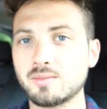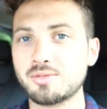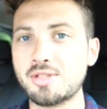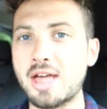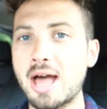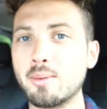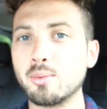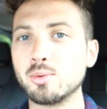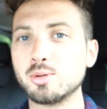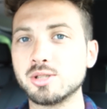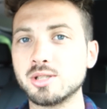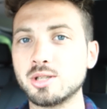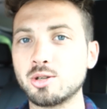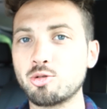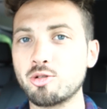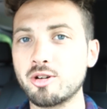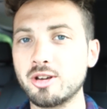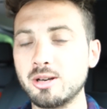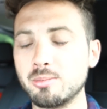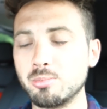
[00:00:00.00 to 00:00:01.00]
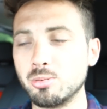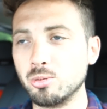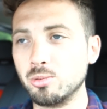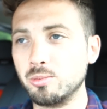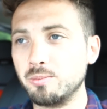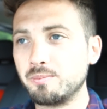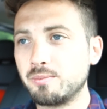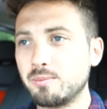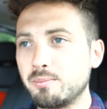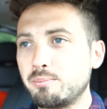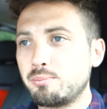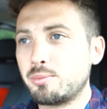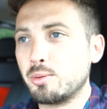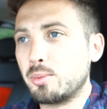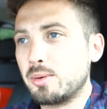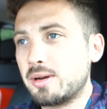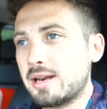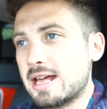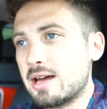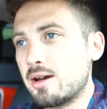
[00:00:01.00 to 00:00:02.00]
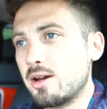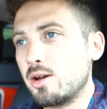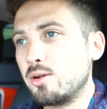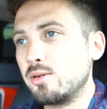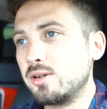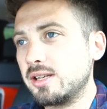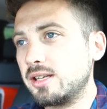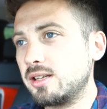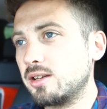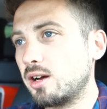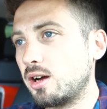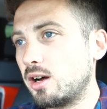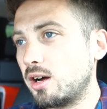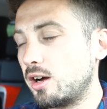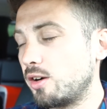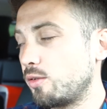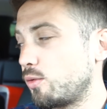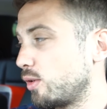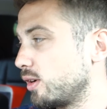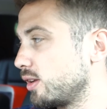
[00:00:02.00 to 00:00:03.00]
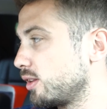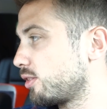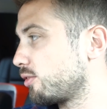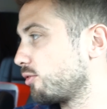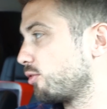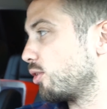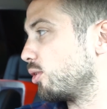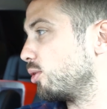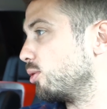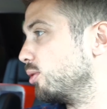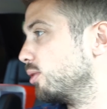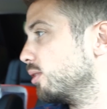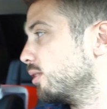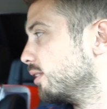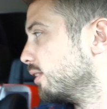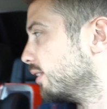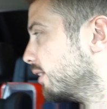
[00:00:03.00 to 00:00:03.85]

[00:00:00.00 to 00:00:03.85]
That was incredible, but we're now only halfway through